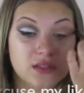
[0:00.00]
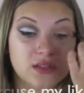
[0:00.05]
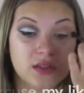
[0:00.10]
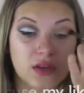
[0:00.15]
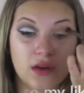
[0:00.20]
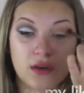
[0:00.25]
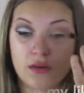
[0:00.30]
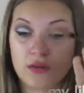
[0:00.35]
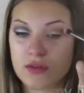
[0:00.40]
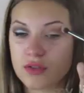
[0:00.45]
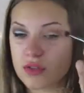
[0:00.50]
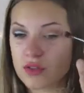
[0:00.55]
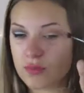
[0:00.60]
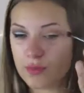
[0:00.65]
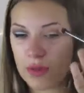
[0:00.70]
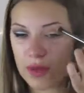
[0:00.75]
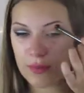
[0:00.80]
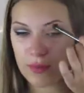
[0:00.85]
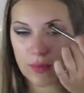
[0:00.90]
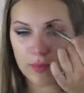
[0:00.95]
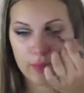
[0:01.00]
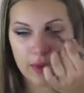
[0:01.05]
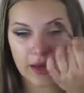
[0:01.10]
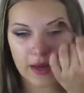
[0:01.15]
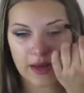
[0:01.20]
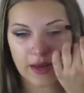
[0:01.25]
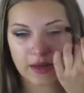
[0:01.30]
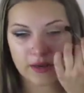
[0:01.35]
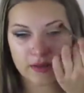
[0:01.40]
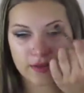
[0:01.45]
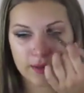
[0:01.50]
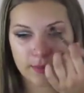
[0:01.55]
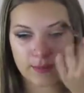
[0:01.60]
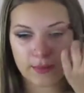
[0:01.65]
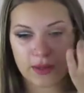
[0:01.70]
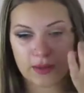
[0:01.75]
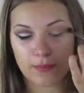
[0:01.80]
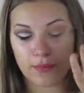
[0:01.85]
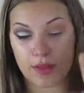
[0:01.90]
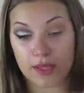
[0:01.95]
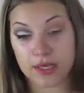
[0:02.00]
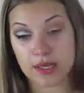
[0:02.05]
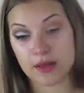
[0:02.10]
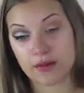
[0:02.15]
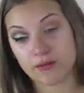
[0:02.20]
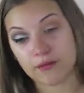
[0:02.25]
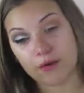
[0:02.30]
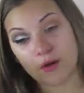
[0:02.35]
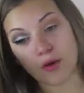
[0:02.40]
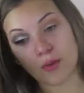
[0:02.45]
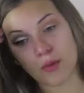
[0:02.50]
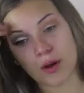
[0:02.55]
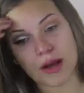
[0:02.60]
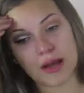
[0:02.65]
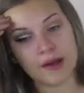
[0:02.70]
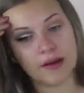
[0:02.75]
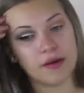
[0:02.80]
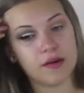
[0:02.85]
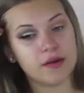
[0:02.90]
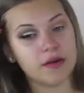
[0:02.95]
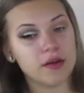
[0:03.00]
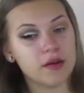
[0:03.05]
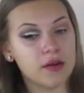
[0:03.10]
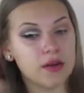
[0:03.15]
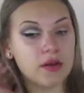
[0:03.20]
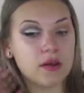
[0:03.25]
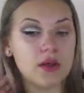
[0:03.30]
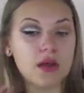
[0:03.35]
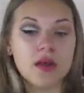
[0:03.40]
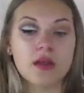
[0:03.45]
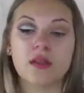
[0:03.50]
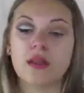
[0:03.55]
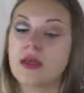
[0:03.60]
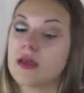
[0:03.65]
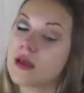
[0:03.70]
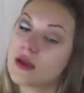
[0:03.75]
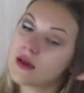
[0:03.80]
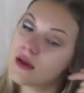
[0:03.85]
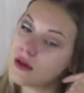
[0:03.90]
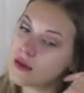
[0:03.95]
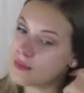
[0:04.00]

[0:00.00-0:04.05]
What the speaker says: so just be prepared to be blending for a while. Like,